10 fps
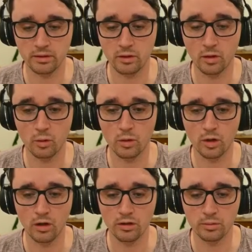Walker on
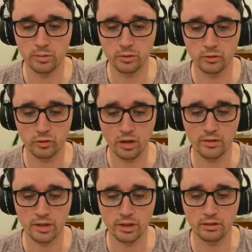the ball driving
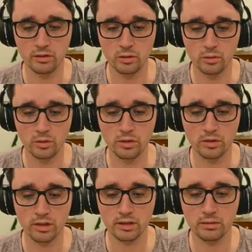towards
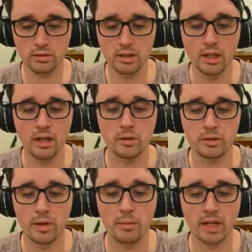Cresswell, which meant
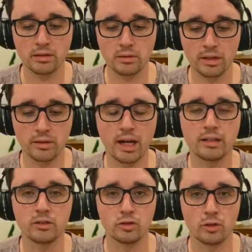Masuaku had to
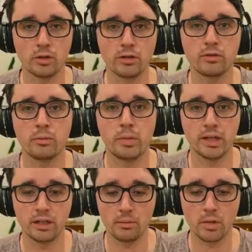drop off, pick
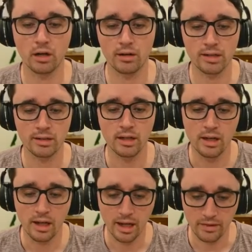up Mahrez,
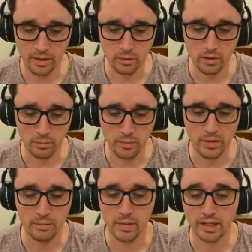and they were then
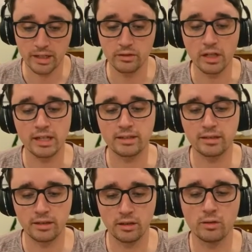back even. It's
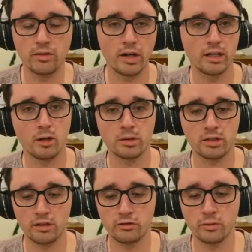still a very lopsided
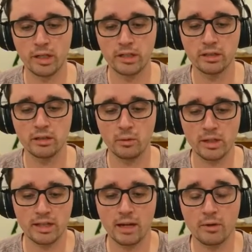formation, and West
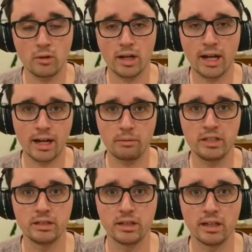Ham are quite happy to
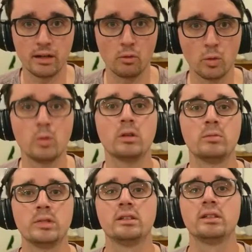let Walker be
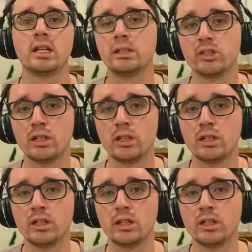the danger.